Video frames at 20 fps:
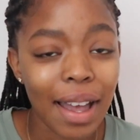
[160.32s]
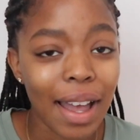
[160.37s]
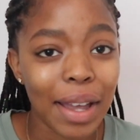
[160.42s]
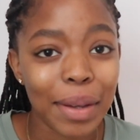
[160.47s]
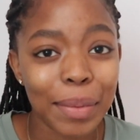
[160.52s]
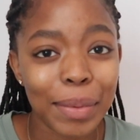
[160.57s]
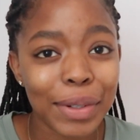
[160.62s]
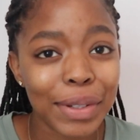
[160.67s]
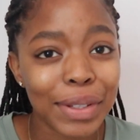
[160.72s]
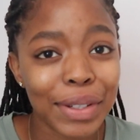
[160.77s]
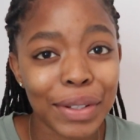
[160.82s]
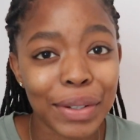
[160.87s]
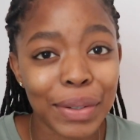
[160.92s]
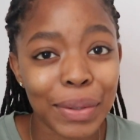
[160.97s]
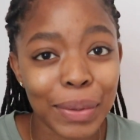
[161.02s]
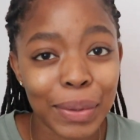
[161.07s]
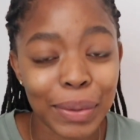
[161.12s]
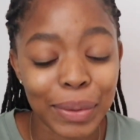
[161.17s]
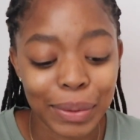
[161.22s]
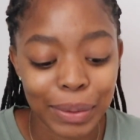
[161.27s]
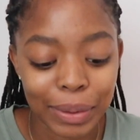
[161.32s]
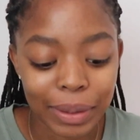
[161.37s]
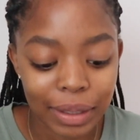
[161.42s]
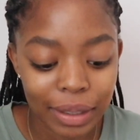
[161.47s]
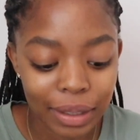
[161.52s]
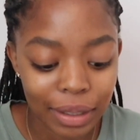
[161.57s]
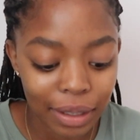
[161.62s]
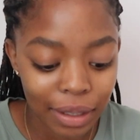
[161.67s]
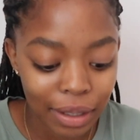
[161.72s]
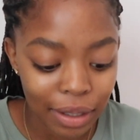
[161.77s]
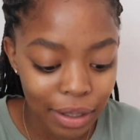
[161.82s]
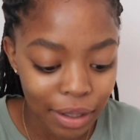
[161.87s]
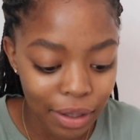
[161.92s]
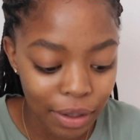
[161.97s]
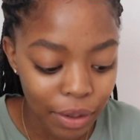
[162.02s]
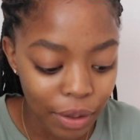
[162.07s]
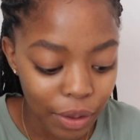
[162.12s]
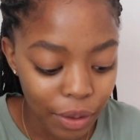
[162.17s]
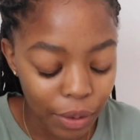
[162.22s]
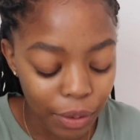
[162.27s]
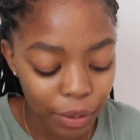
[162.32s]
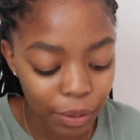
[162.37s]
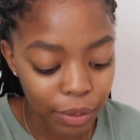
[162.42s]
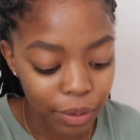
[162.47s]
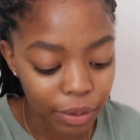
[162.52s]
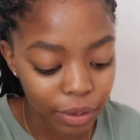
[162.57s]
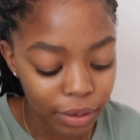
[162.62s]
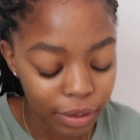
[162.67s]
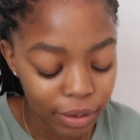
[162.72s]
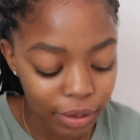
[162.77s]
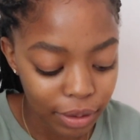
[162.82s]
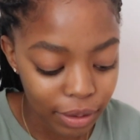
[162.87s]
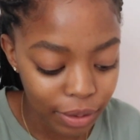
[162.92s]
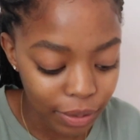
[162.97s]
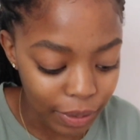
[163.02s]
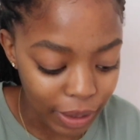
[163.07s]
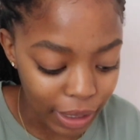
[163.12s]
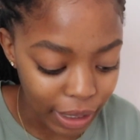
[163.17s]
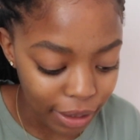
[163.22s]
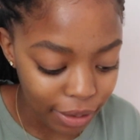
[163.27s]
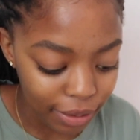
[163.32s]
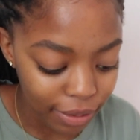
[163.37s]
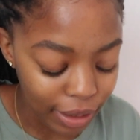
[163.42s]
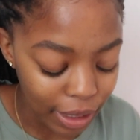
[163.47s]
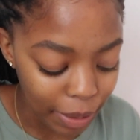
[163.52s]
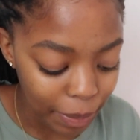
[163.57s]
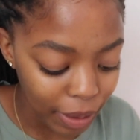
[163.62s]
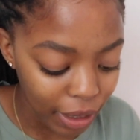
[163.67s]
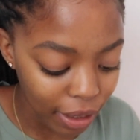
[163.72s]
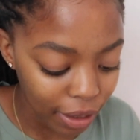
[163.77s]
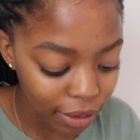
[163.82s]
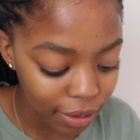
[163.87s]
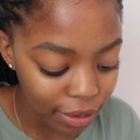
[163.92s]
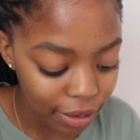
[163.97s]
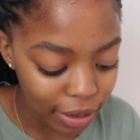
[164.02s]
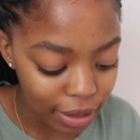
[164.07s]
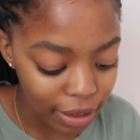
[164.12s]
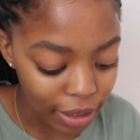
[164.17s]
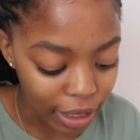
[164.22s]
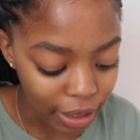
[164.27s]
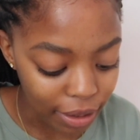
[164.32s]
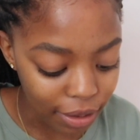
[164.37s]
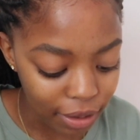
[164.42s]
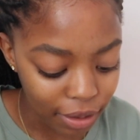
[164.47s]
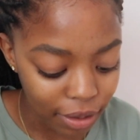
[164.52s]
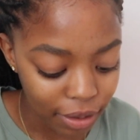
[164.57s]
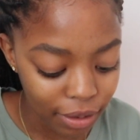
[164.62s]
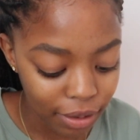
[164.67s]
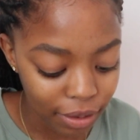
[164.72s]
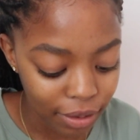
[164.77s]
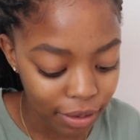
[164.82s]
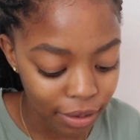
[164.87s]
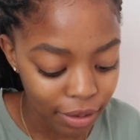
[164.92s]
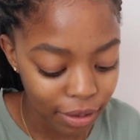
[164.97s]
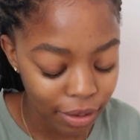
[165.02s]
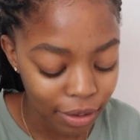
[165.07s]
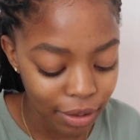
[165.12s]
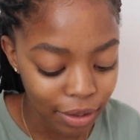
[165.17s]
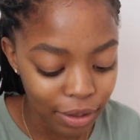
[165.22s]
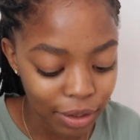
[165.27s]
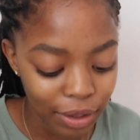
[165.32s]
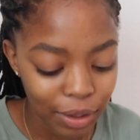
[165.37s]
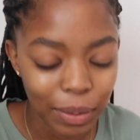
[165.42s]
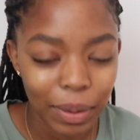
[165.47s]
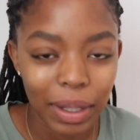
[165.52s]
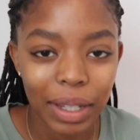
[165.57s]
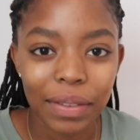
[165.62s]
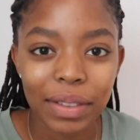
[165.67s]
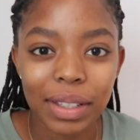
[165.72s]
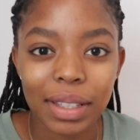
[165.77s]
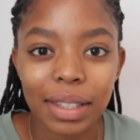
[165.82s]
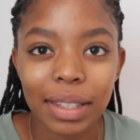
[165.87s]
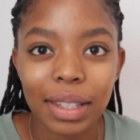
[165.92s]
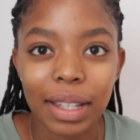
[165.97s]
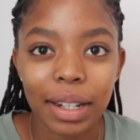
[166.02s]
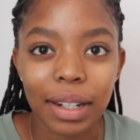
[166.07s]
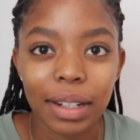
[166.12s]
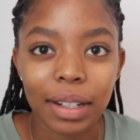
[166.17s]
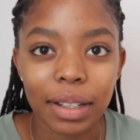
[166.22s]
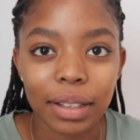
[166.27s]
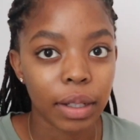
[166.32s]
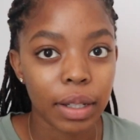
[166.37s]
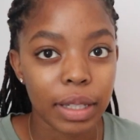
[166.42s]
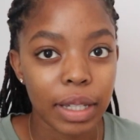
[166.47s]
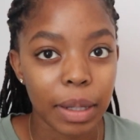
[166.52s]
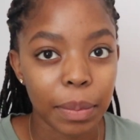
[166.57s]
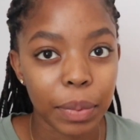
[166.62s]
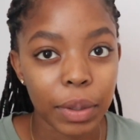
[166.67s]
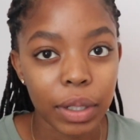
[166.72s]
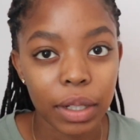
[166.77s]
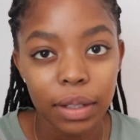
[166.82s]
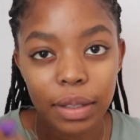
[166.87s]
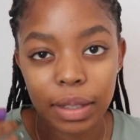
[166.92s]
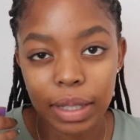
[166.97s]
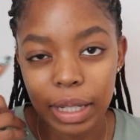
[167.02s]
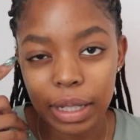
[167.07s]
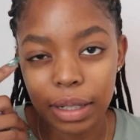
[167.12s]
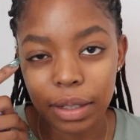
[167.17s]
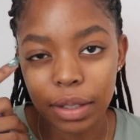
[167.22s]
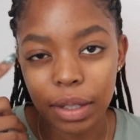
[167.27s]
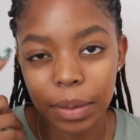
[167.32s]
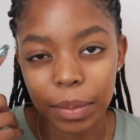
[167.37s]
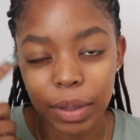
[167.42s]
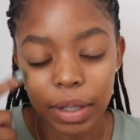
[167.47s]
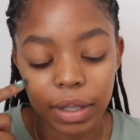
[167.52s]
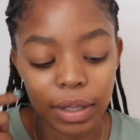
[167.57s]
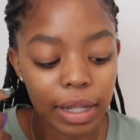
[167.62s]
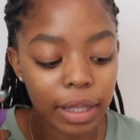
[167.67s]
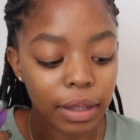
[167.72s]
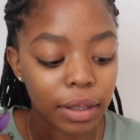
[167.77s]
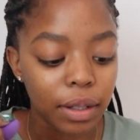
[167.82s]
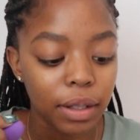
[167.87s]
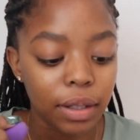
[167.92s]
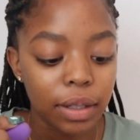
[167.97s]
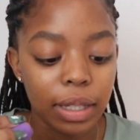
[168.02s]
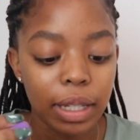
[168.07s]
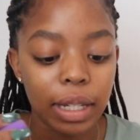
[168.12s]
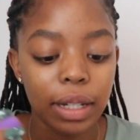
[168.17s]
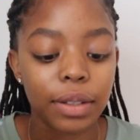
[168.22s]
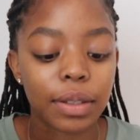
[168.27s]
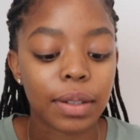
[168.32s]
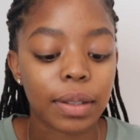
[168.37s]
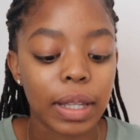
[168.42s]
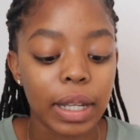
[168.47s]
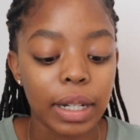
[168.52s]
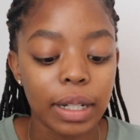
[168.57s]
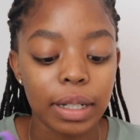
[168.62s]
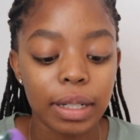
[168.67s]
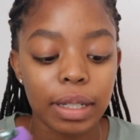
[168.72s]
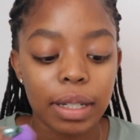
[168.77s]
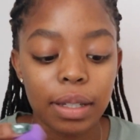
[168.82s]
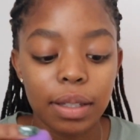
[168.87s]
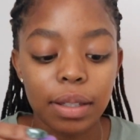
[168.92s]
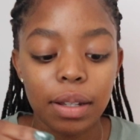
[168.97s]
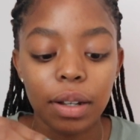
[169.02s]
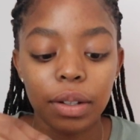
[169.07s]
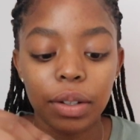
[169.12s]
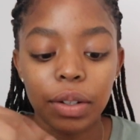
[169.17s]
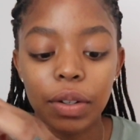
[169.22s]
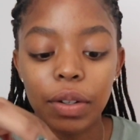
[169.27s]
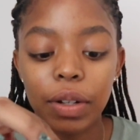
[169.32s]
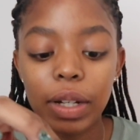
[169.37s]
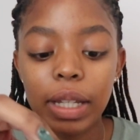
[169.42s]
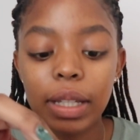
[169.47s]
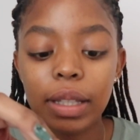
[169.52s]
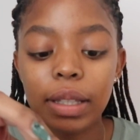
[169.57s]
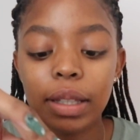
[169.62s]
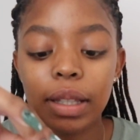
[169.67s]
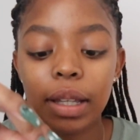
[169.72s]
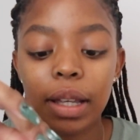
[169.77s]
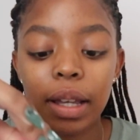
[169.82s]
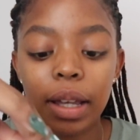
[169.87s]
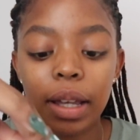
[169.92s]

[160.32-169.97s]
Eyebrows are cool. Oh, wait, let me set. Do we even set it up? Because I put concealer, so I'm gonna set the concealer so that it does not crease.